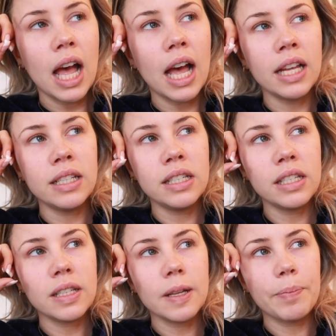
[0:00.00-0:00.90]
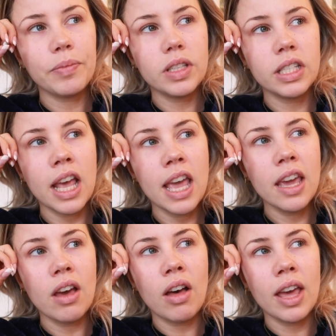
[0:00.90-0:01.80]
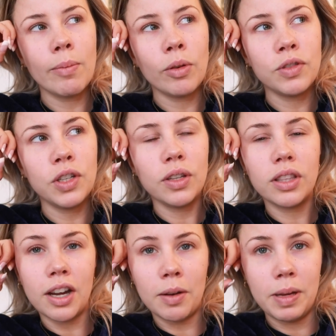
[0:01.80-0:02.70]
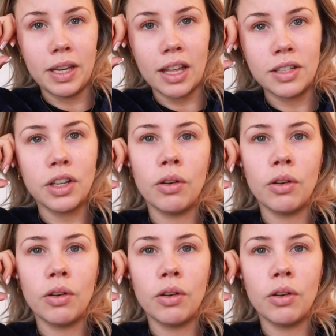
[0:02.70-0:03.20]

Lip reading: And today I am off to therapy again.